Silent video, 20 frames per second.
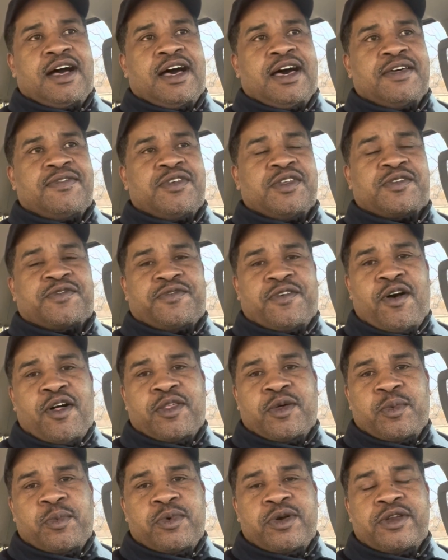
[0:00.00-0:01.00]
this fall
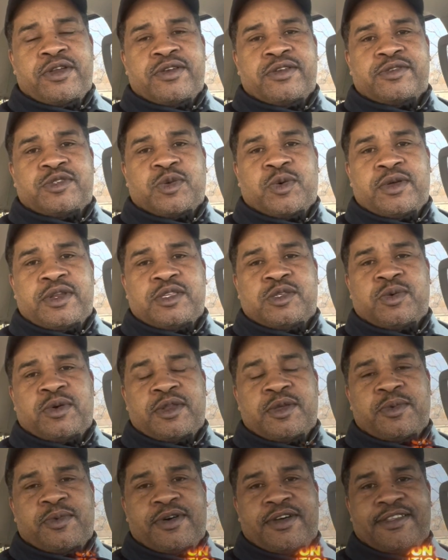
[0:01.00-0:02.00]
and winter
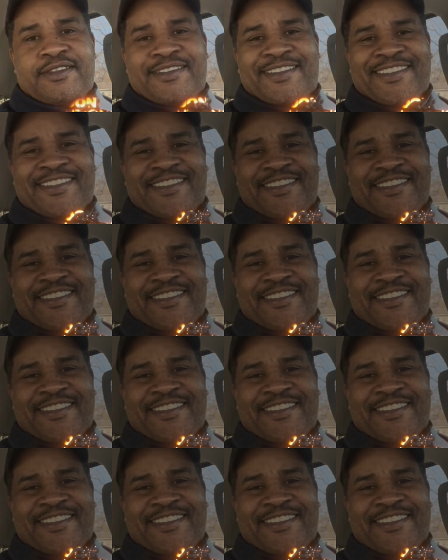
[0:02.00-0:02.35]
2021.